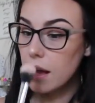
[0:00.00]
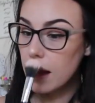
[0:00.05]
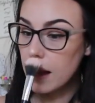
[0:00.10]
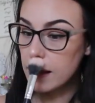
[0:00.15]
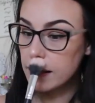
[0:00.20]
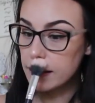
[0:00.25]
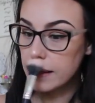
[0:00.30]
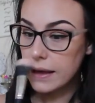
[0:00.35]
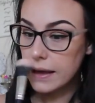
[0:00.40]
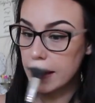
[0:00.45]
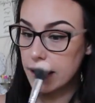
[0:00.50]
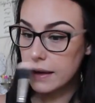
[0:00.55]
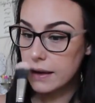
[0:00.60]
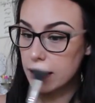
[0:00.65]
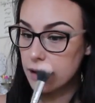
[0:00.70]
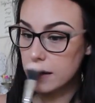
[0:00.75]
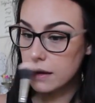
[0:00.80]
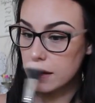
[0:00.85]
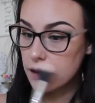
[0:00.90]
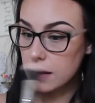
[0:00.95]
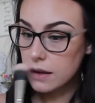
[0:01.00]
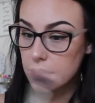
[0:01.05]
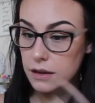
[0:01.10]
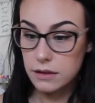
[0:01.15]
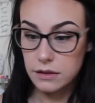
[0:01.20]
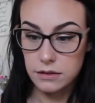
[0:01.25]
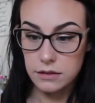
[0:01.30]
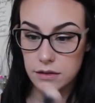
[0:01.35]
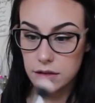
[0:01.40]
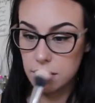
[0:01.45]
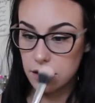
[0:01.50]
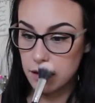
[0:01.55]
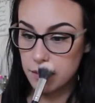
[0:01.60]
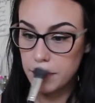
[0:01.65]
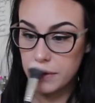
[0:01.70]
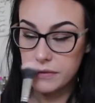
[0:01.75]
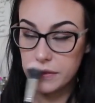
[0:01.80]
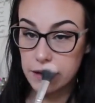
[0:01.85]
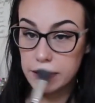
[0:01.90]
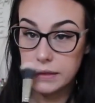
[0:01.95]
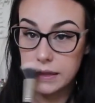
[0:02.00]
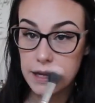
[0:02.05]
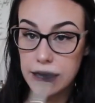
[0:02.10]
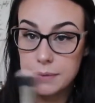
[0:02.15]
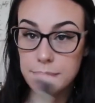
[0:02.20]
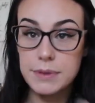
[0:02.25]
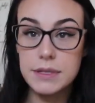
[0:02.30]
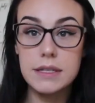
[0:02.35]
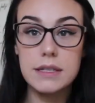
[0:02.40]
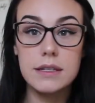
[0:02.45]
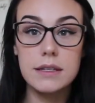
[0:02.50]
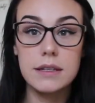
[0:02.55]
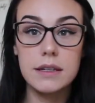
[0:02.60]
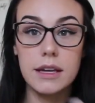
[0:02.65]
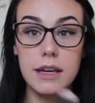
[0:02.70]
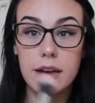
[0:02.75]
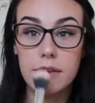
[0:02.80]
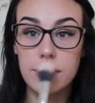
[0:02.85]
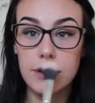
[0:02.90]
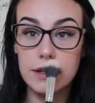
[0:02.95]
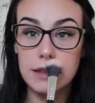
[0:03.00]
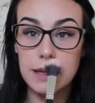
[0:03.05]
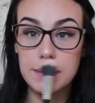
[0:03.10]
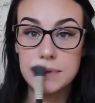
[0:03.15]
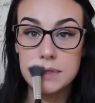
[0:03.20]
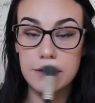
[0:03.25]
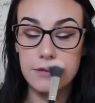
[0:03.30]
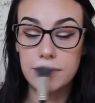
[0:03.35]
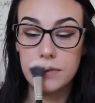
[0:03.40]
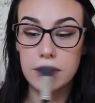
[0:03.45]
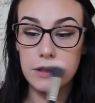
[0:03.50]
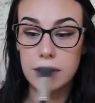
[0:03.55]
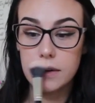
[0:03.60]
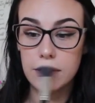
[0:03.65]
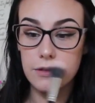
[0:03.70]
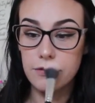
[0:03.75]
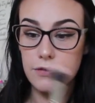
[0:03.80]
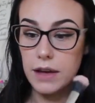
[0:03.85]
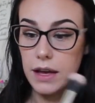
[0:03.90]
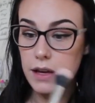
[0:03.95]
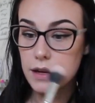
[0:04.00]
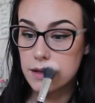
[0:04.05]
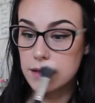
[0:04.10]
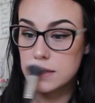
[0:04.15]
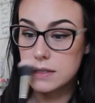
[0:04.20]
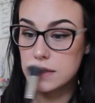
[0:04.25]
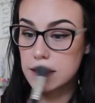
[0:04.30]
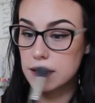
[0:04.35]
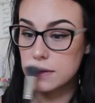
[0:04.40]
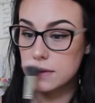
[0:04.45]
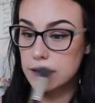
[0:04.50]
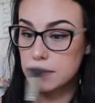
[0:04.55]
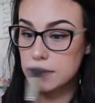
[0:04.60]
highlight above your lips, give your lips a fuller effect.